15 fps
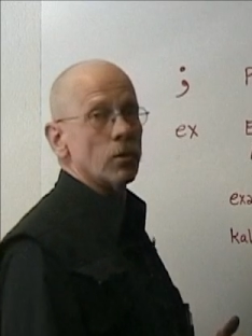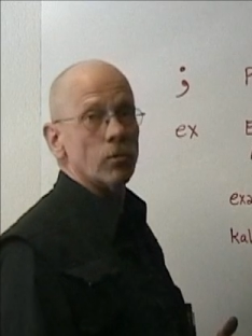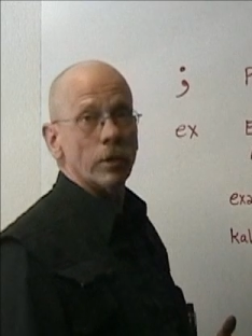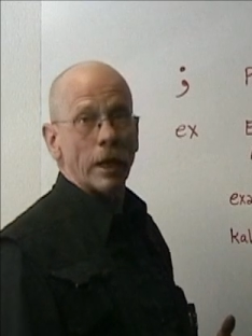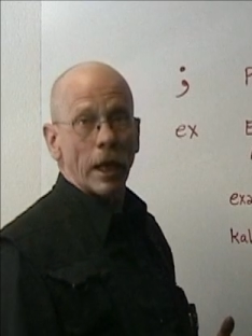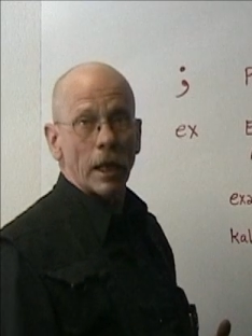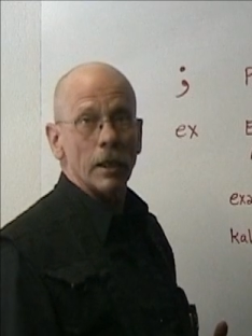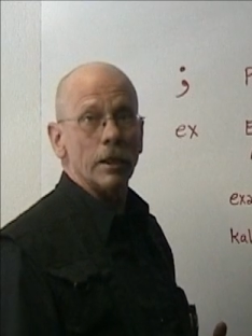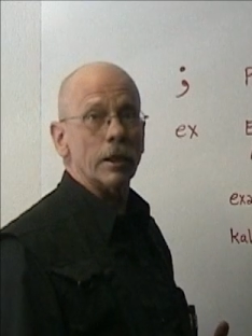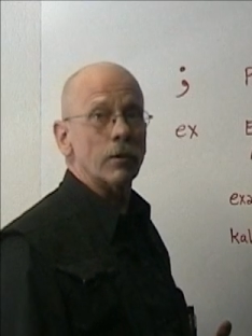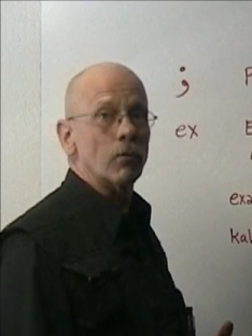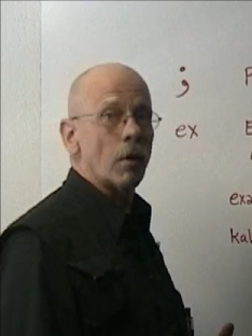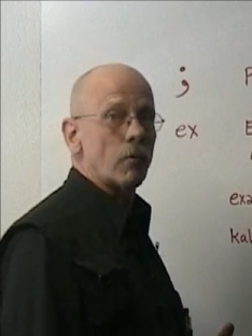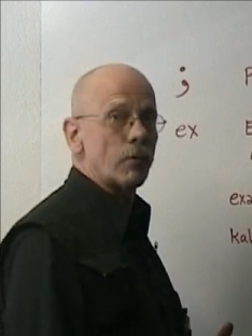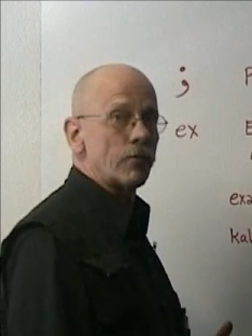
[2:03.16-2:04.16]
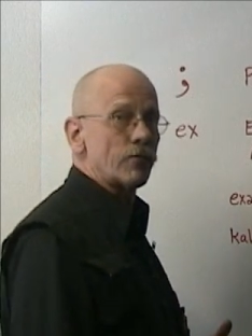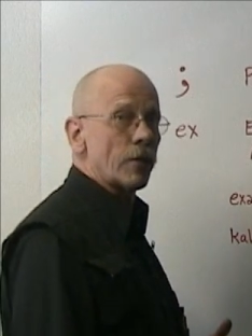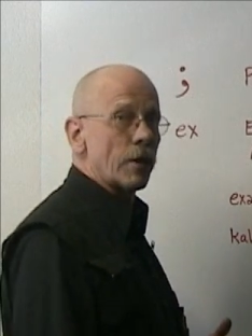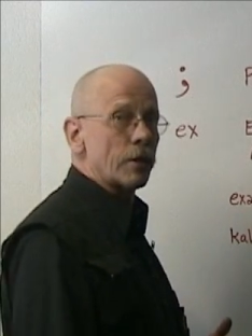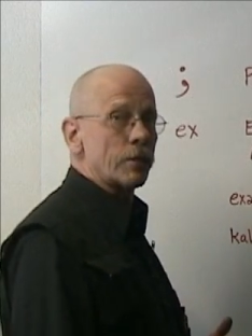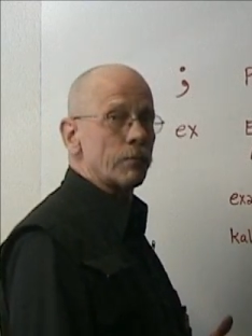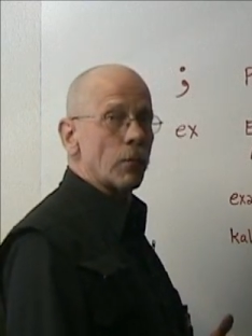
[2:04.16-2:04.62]
reality, what we
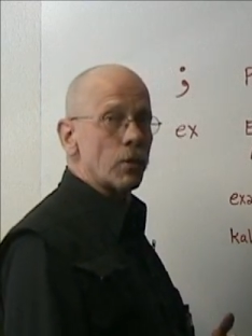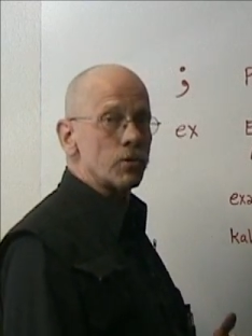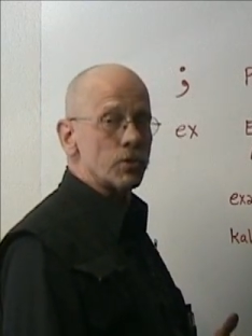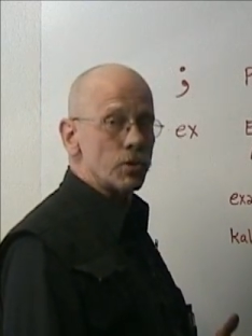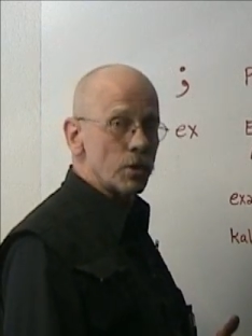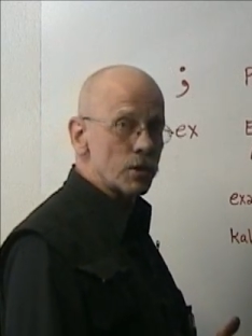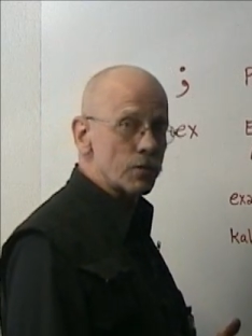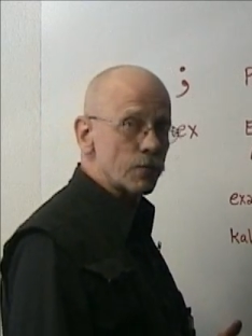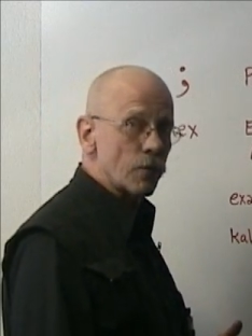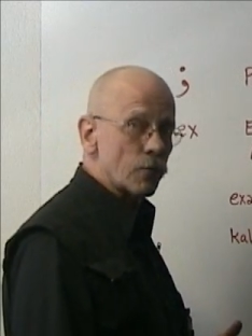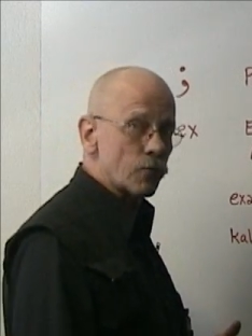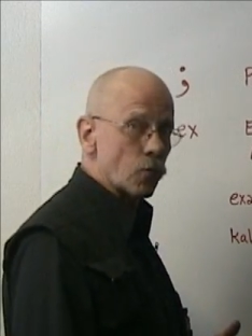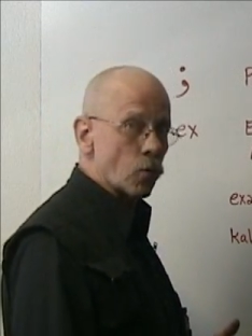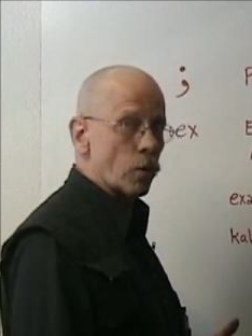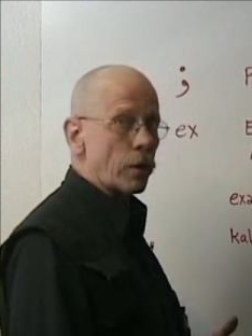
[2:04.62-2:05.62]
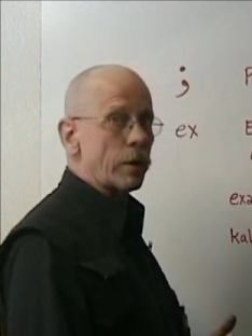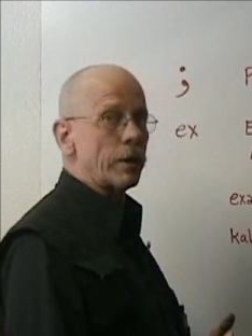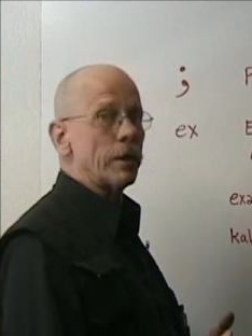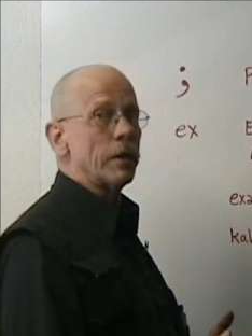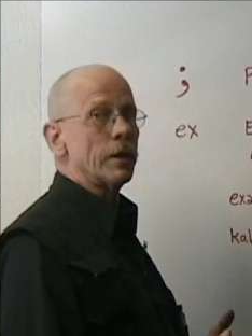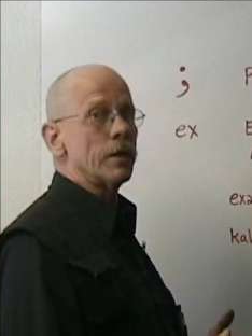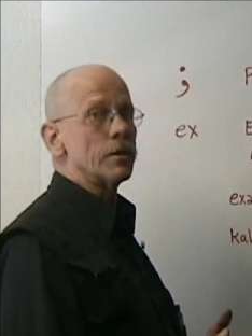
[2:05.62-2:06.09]
found it most useful for
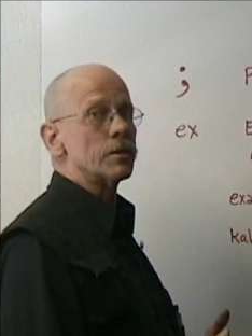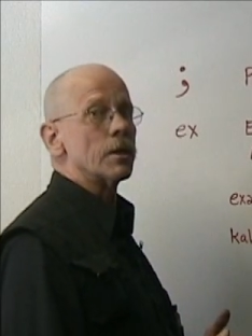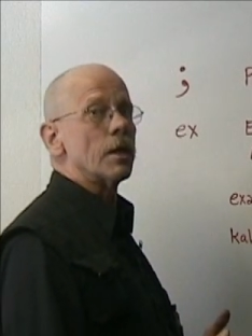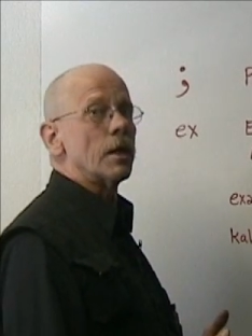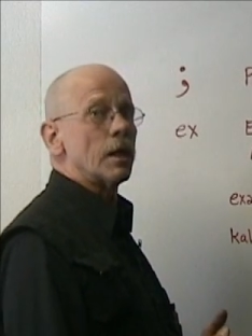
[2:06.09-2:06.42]
is